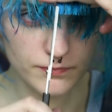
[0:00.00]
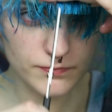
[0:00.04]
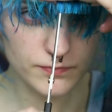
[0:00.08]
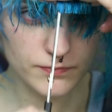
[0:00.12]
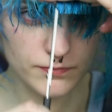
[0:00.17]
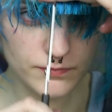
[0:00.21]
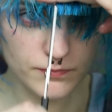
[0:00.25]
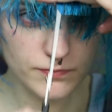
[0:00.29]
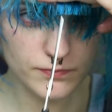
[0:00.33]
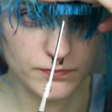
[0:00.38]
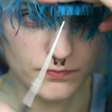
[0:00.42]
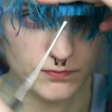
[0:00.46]

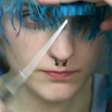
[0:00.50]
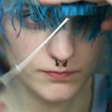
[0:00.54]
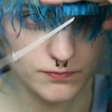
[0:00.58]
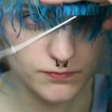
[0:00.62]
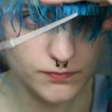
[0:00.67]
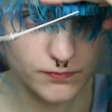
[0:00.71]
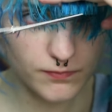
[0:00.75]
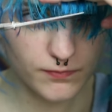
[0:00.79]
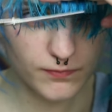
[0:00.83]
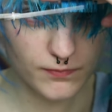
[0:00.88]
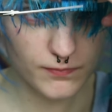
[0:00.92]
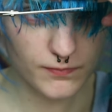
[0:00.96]

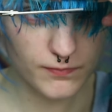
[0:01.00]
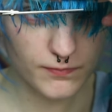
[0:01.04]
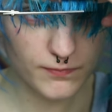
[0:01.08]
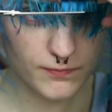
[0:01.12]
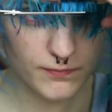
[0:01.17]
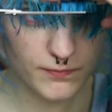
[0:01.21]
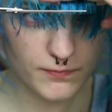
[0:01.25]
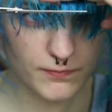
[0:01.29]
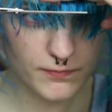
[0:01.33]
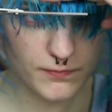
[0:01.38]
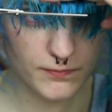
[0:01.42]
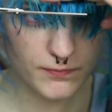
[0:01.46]

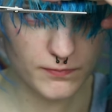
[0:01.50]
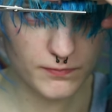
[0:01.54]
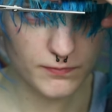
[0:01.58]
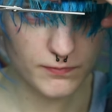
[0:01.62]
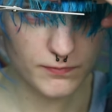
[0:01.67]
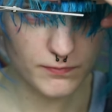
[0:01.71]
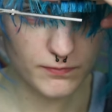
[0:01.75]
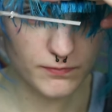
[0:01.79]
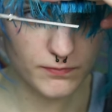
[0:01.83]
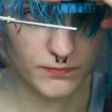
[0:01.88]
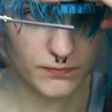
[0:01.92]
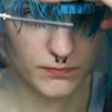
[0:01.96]

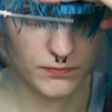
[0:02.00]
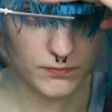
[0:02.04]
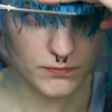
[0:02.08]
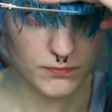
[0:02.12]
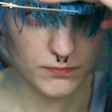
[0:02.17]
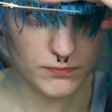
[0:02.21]
Nobody speaks.